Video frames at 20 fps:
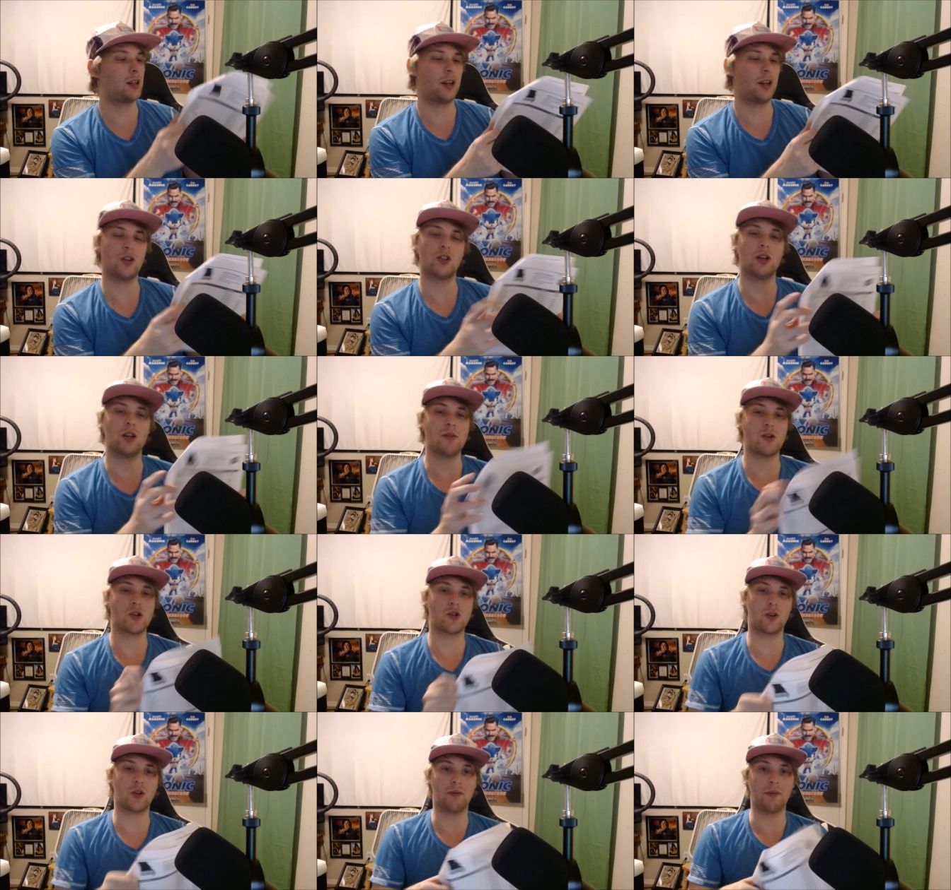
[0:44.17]
Like you saw
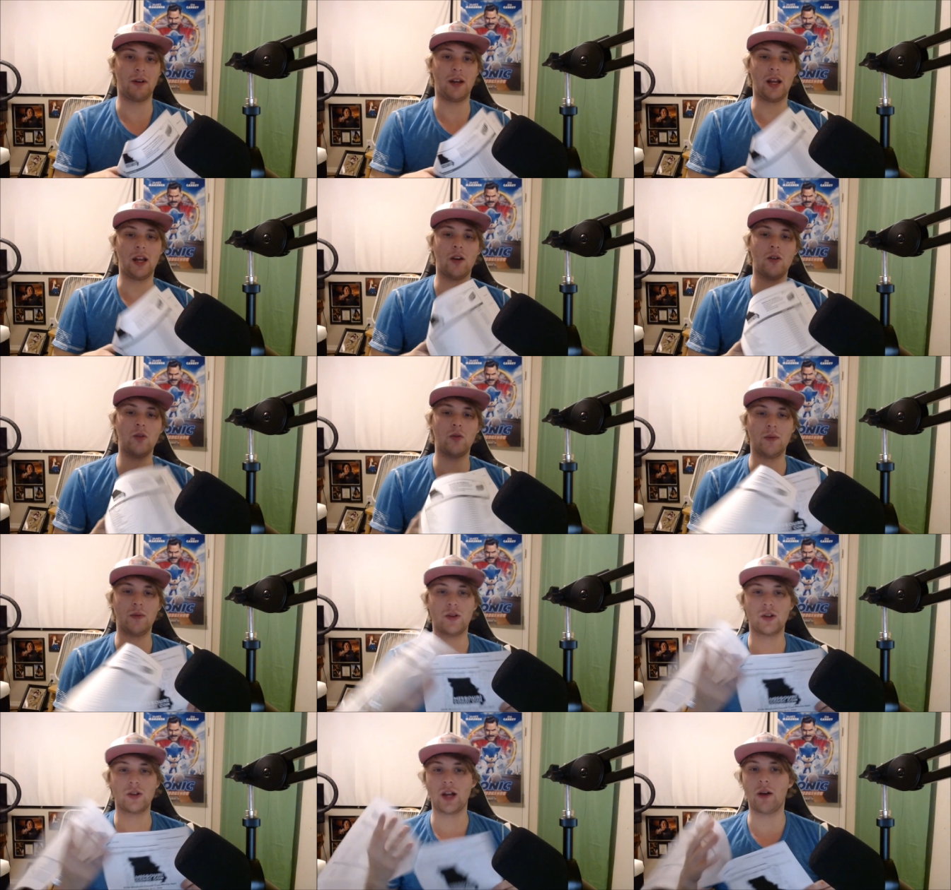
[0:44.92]
my short video,
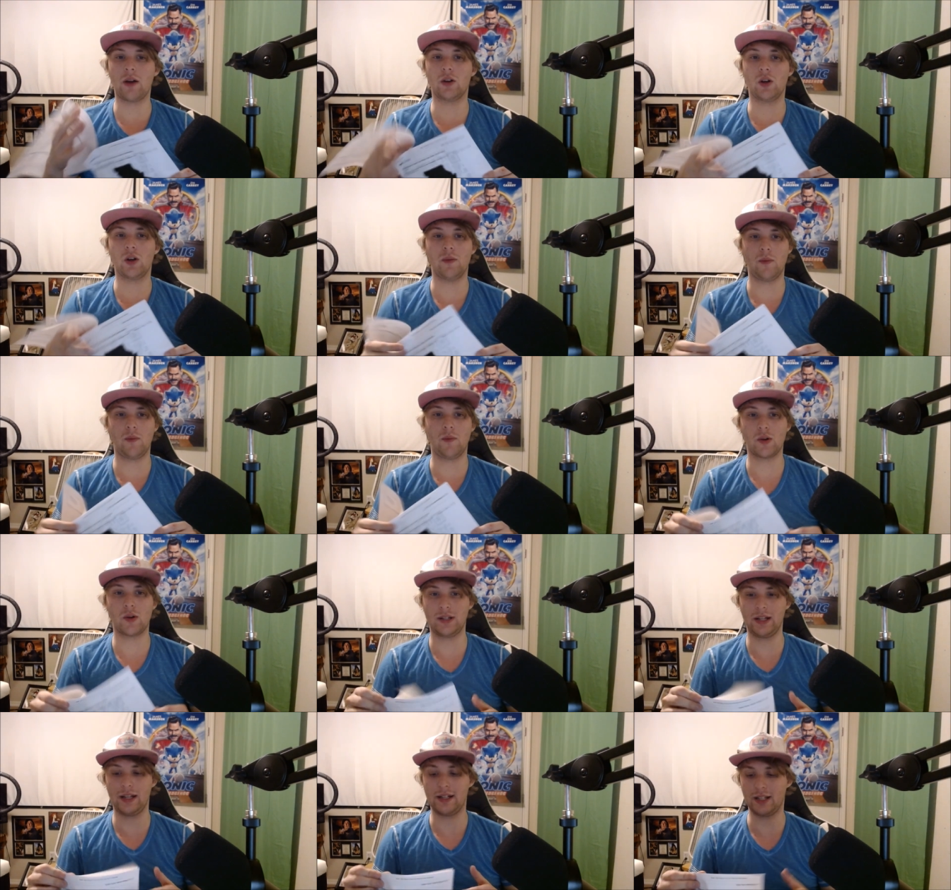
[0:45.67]
which I will go into
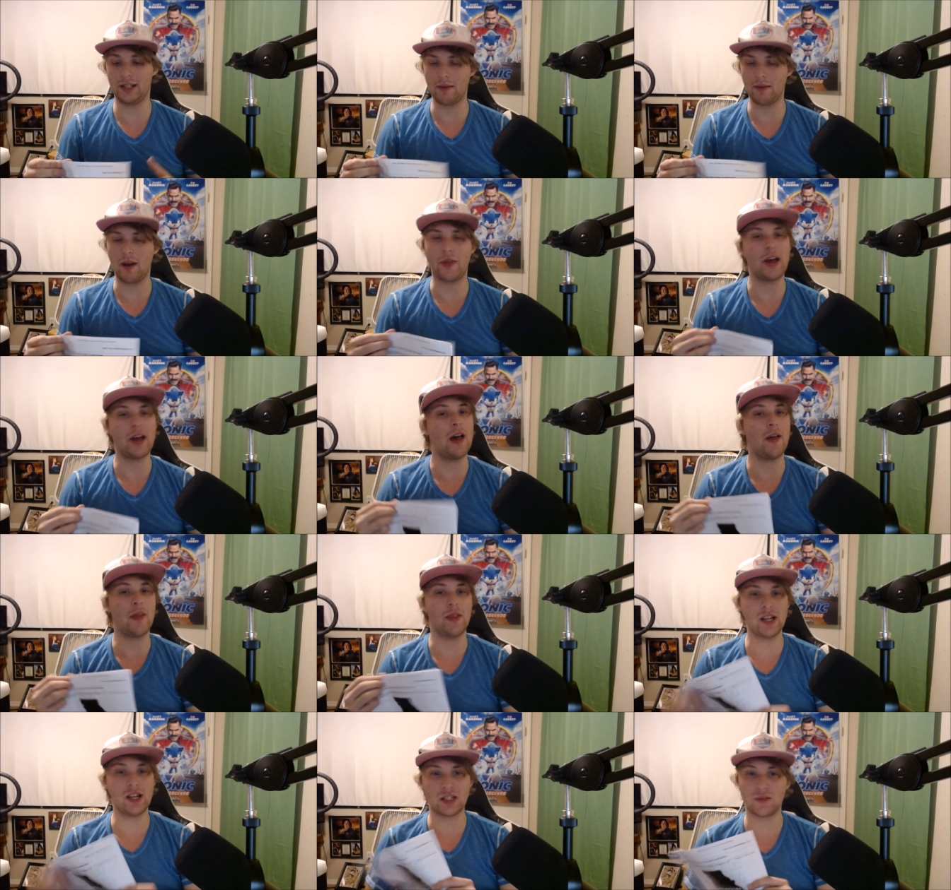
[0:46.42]
more detail about
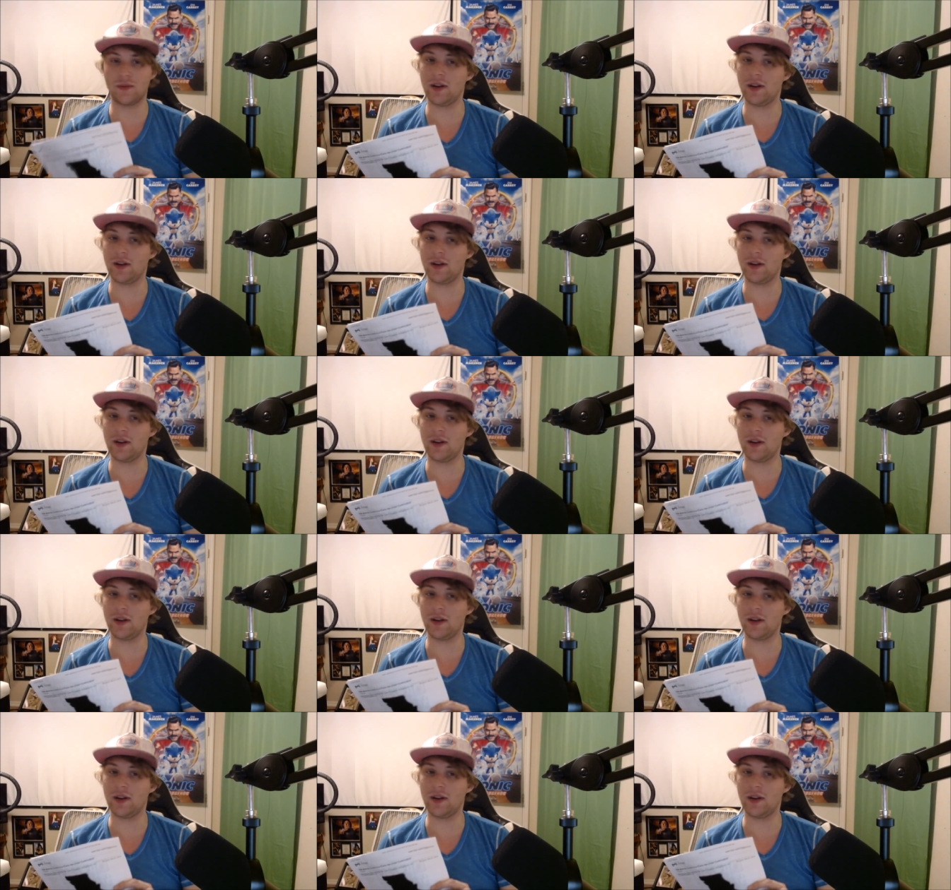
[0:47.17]
that in this